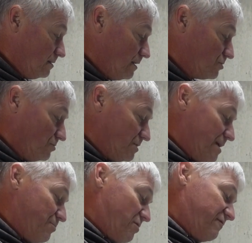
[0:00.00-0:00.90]
electrical
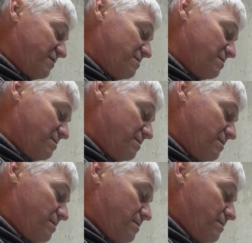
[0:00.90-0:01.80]
tape off here.
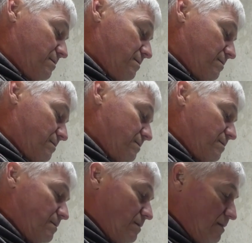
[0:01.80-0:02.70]

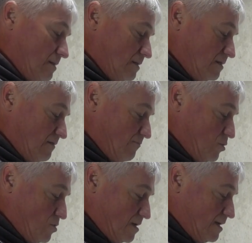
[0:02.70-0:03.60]
Get this stuff
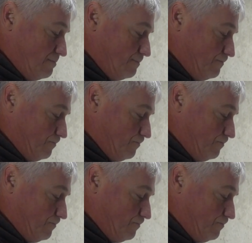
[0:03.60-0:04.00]
poured in.